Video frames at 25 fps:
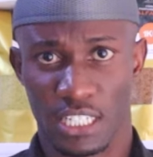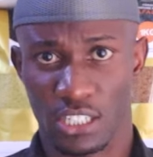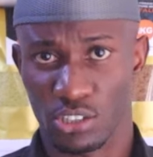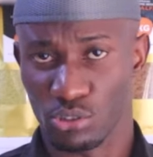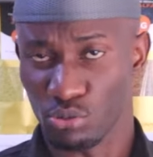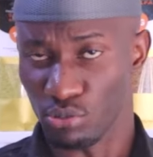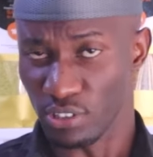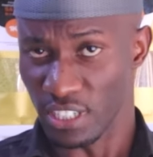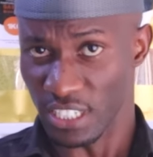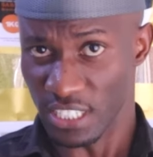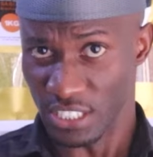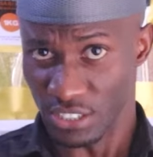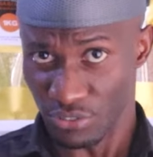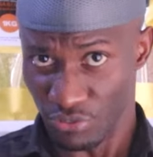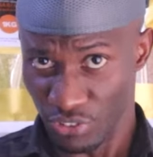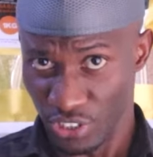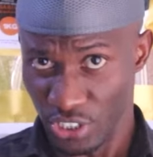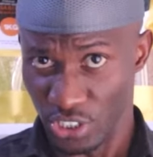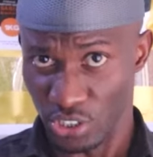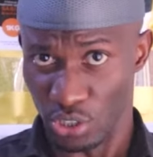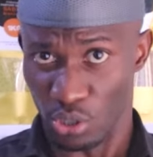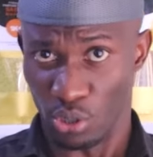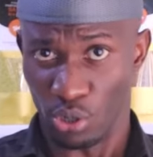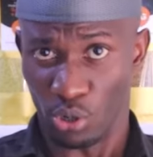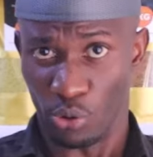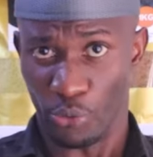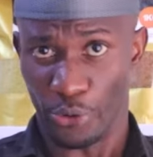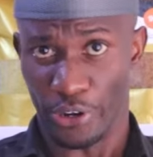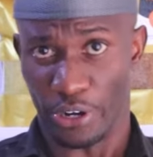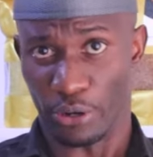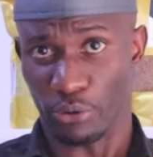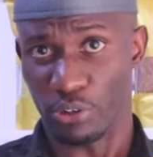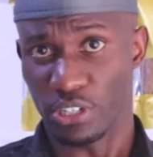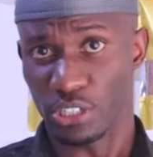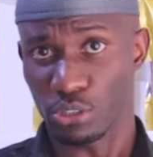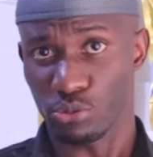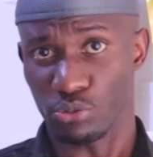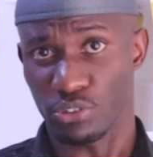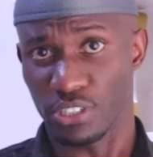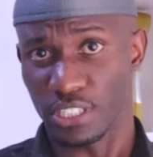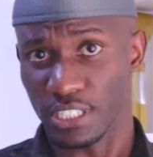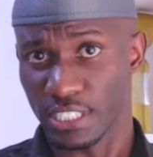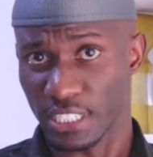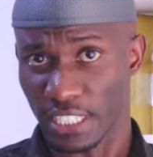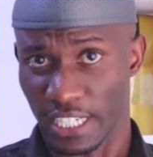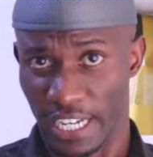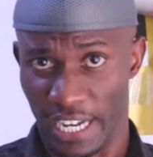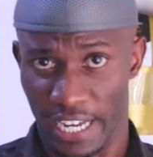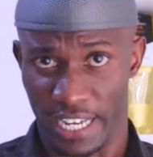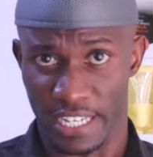In today's video, we are going to
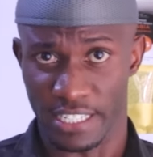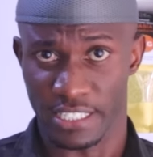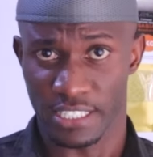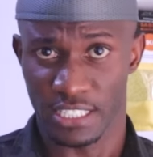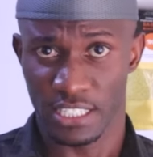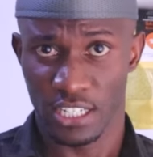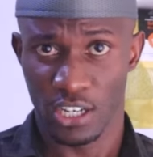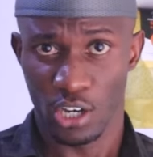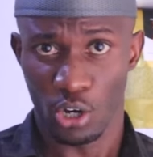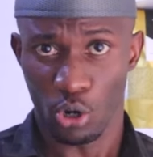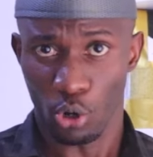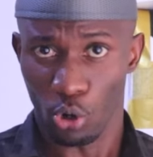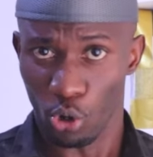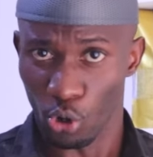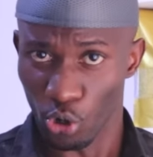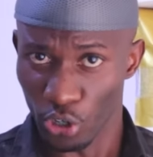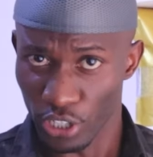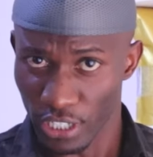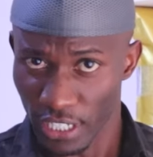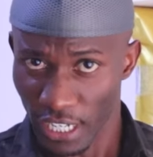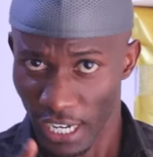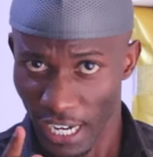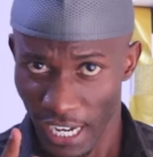discuss on